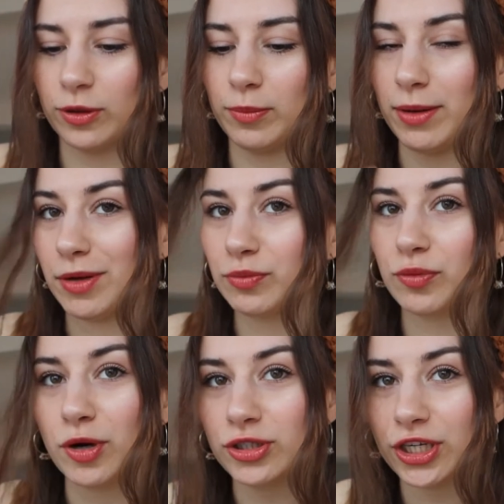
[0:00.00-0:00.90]
maybe a
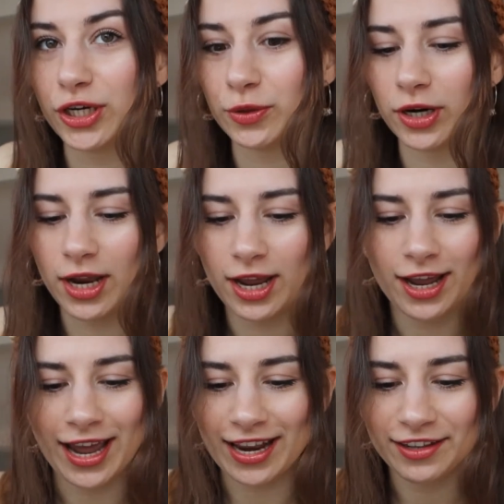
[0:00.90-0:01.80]
promotion or
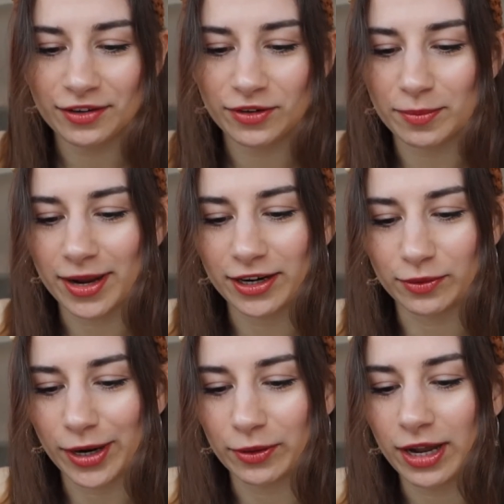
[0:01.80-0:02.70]
anything would matter.
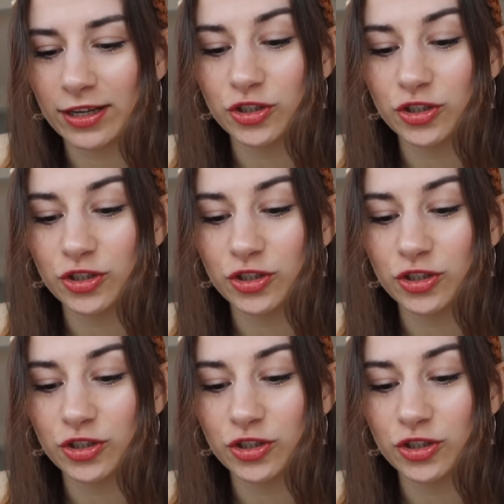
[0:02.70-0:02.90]
Wow.